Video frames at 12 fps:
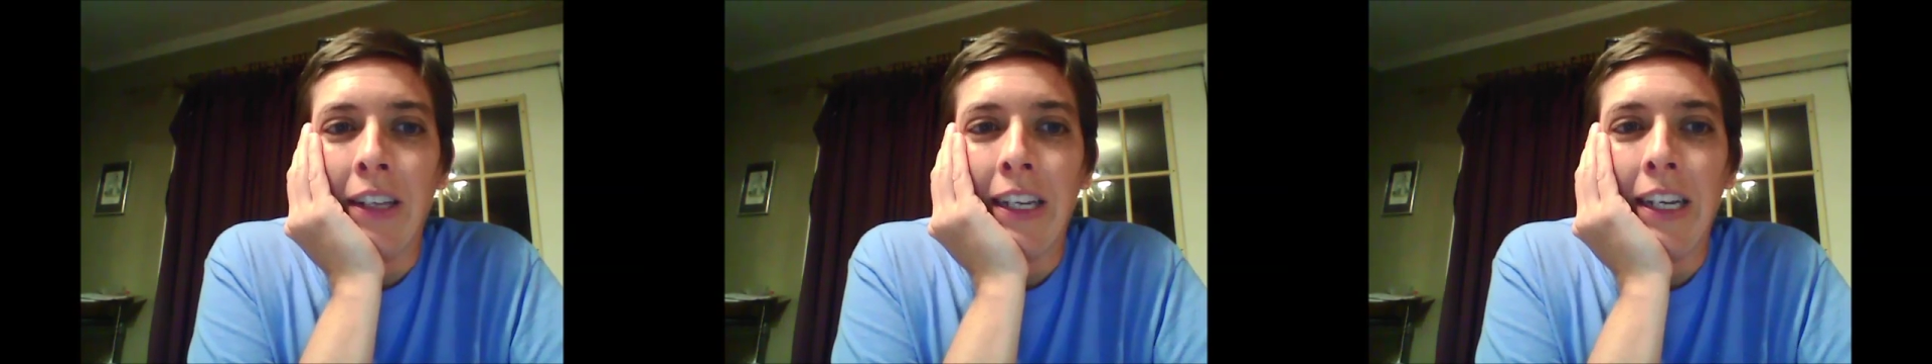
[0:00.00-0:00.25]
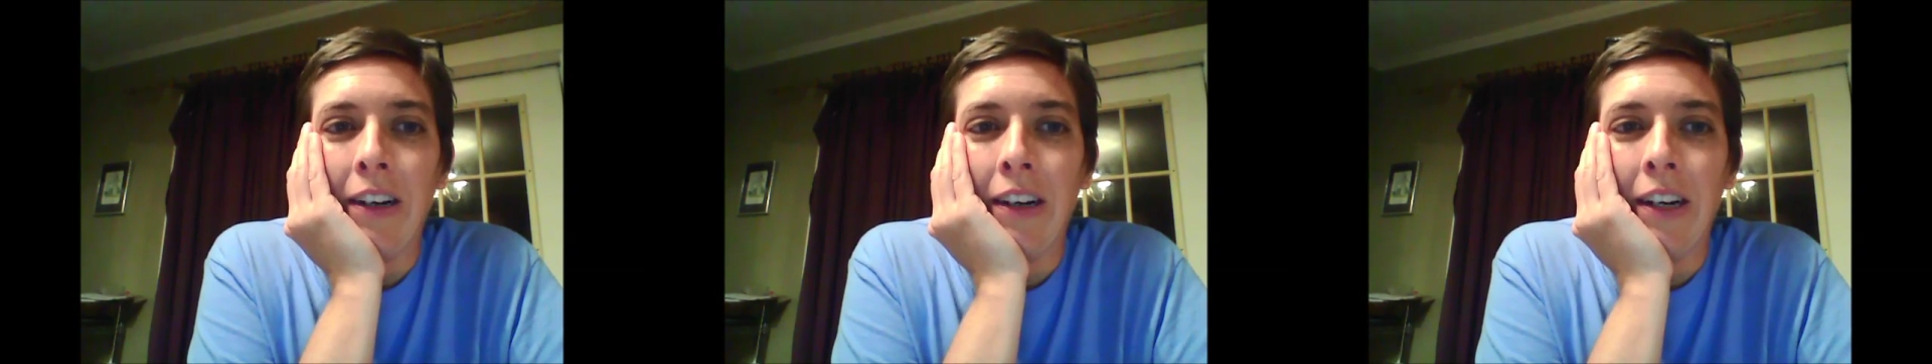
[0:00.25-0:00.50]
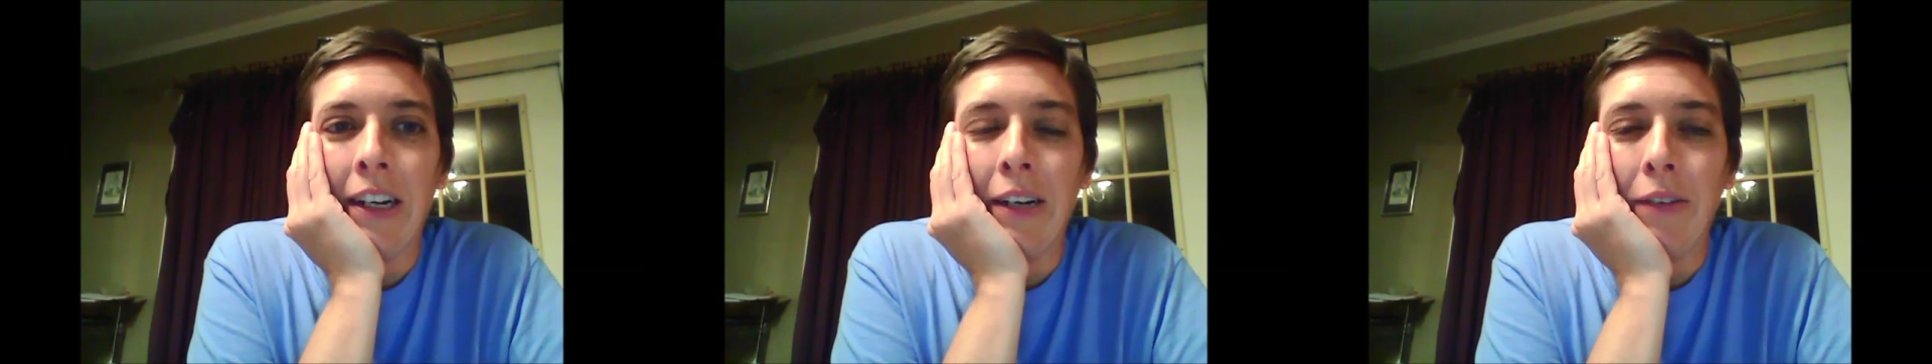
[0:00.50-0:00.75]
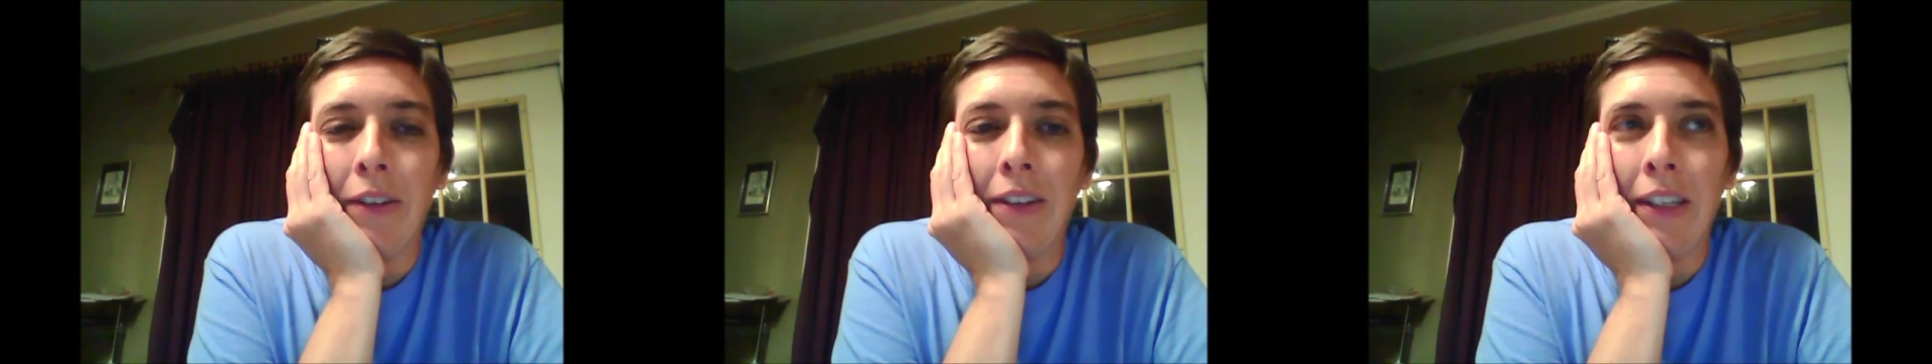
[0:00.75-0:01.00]
on the heater and
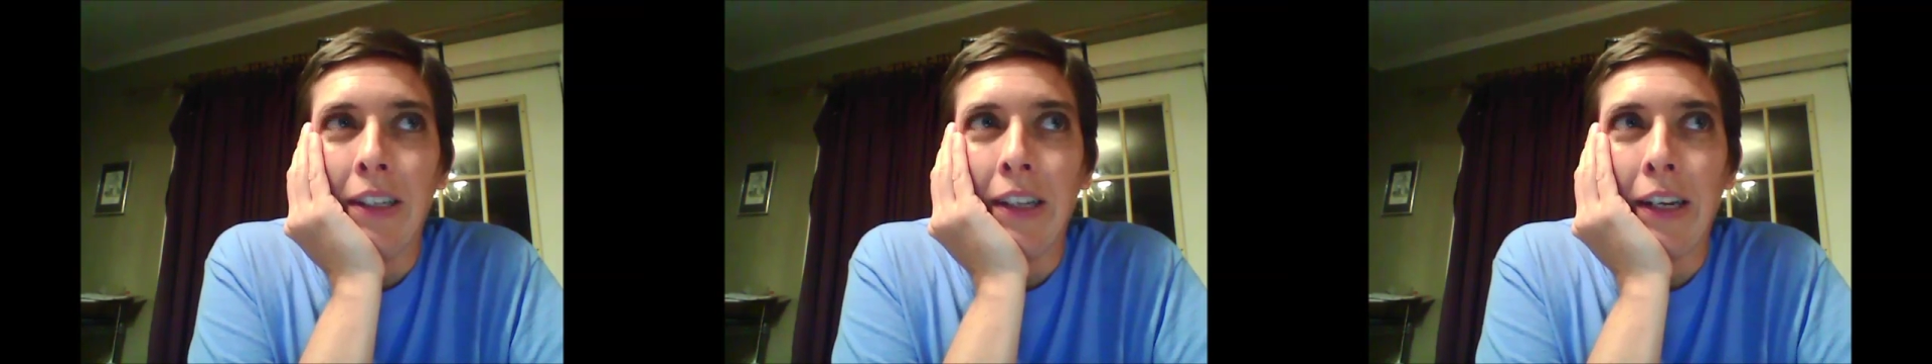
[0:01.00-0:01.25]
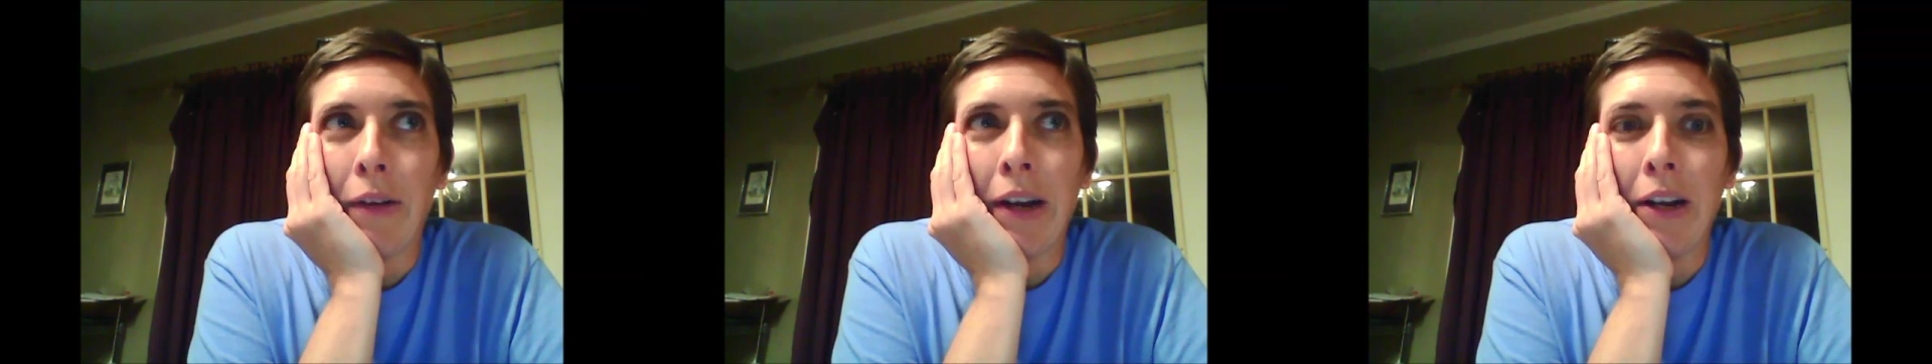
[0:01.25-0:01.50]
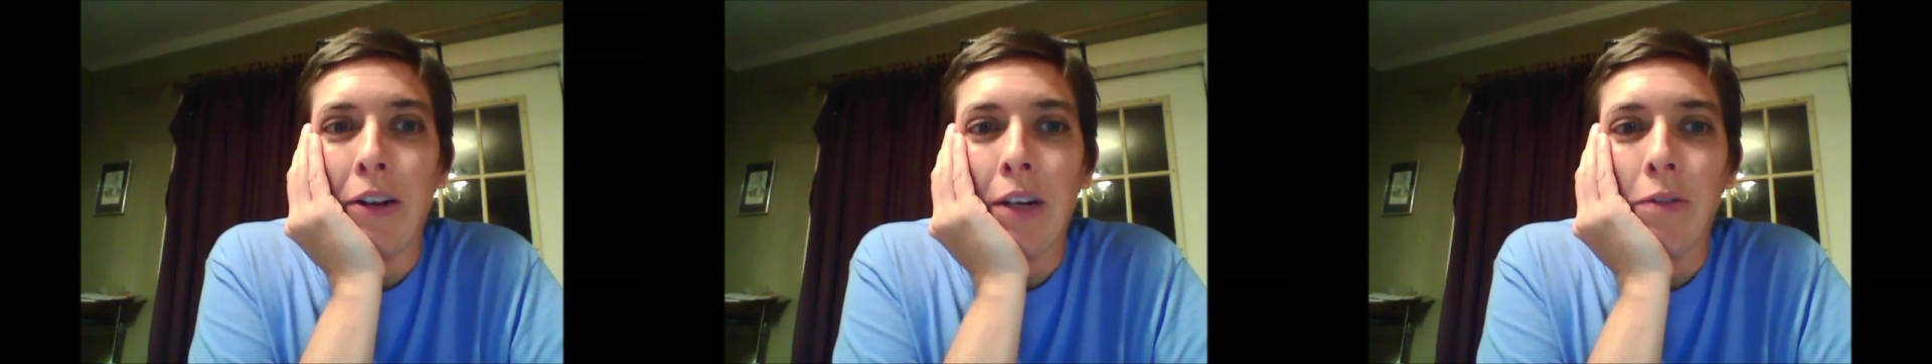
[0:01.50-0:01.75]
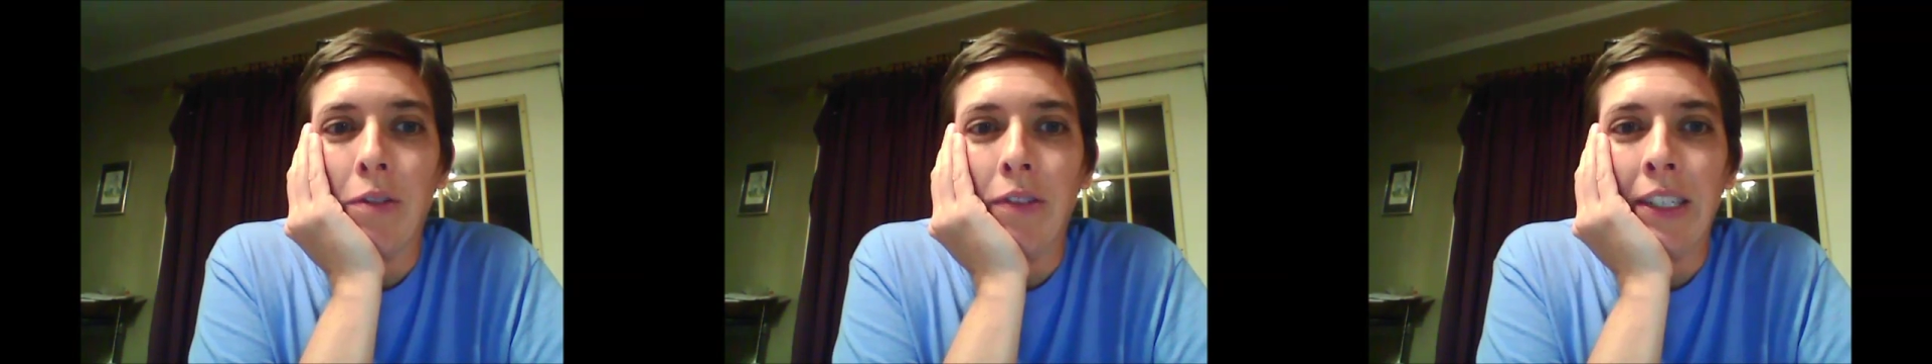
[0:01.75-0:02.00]
I would sit like right on
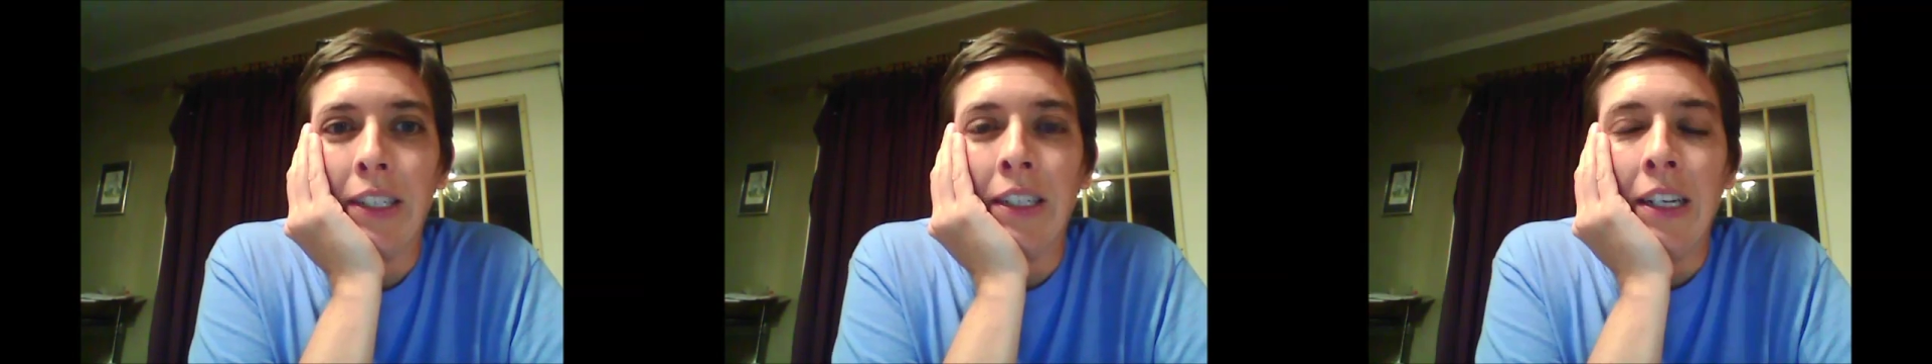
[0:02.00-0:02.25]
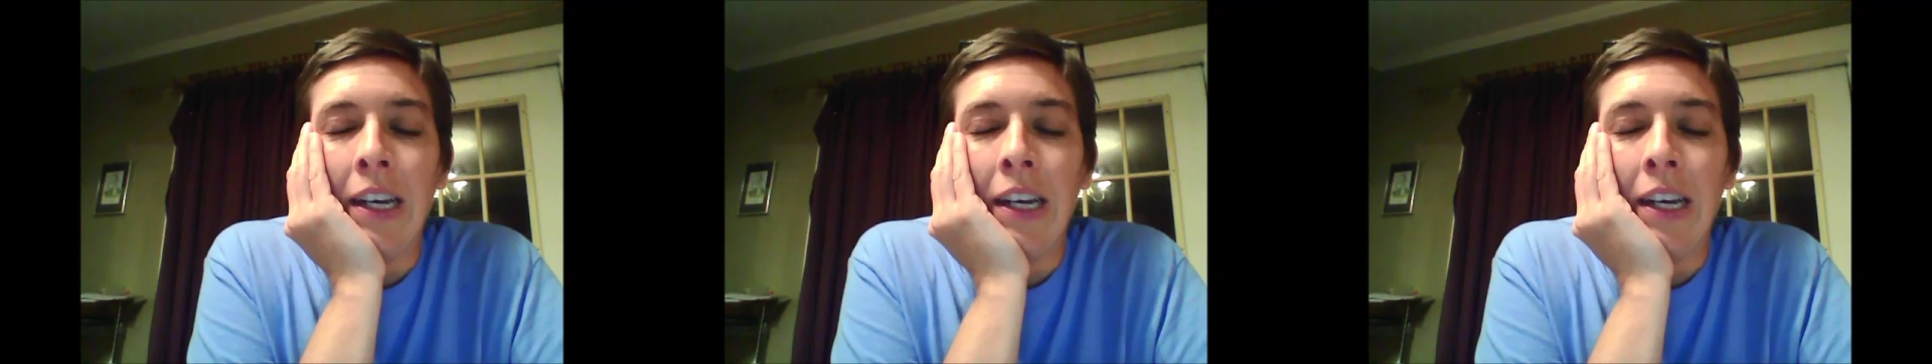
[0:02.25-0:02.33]
top of it.